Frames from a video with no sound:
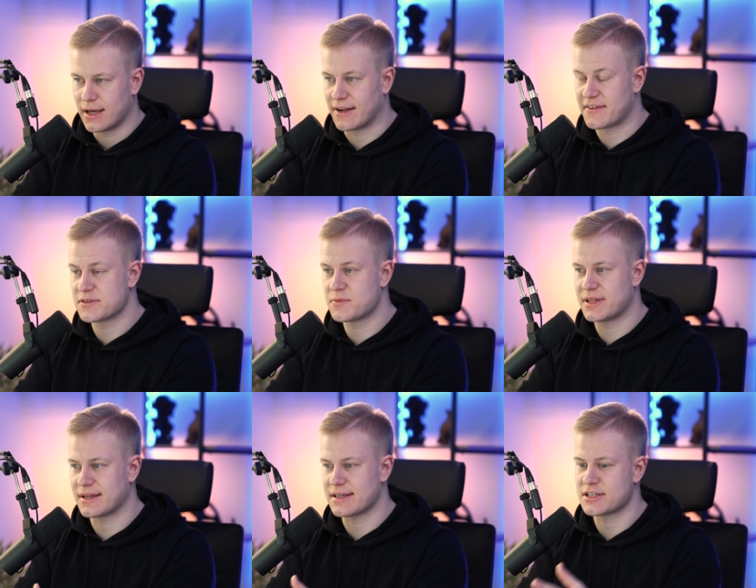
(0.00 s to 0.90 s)
a lot of times we
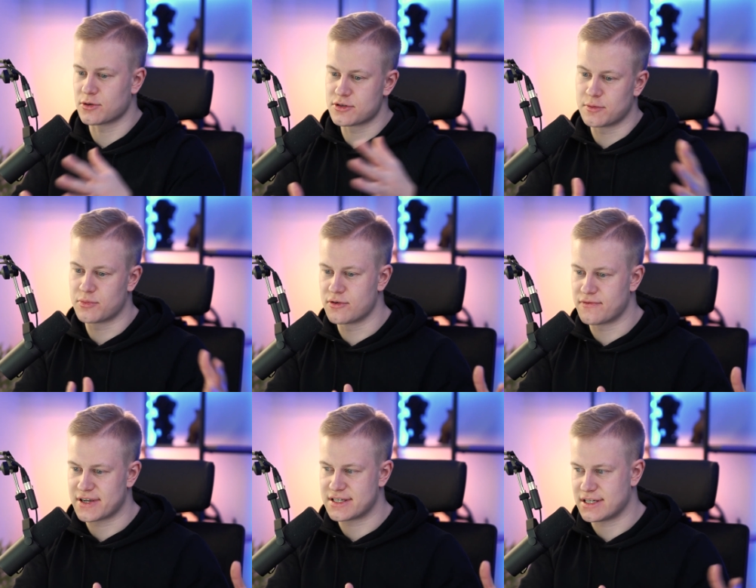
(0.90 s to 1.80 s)
think that social
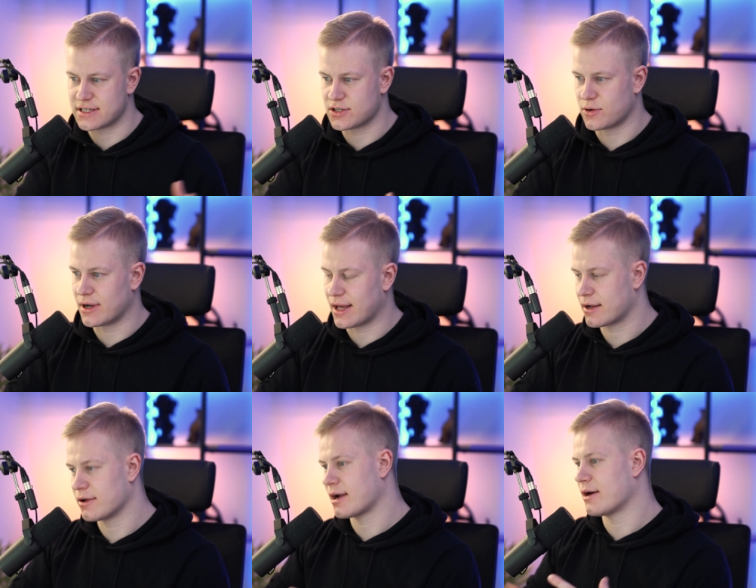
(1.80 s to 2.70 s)
proof is just showing
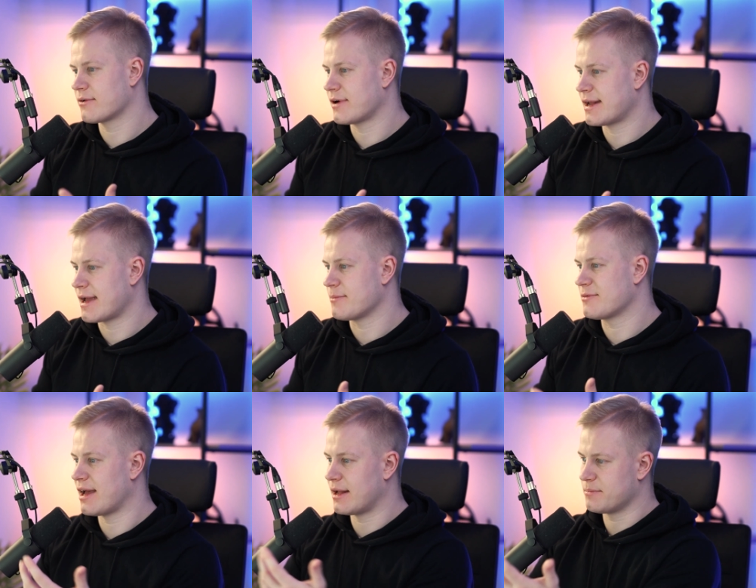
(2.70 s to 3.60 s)
like look how great i am
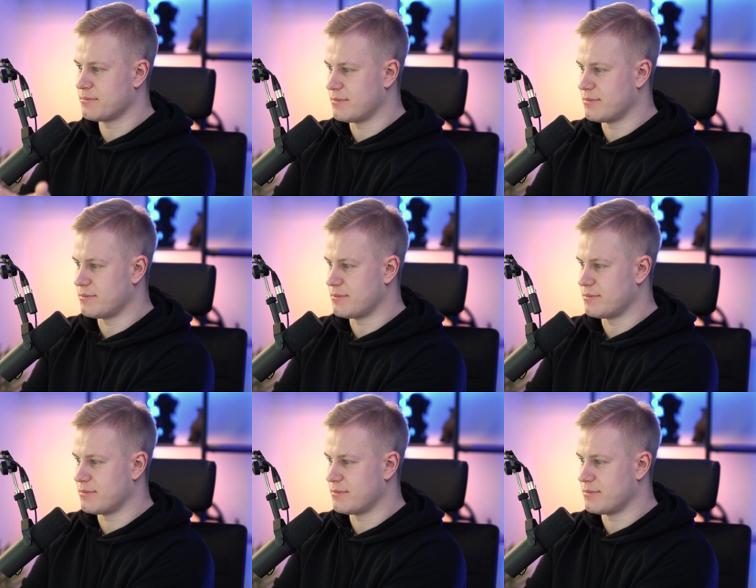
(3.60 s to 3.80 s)
to help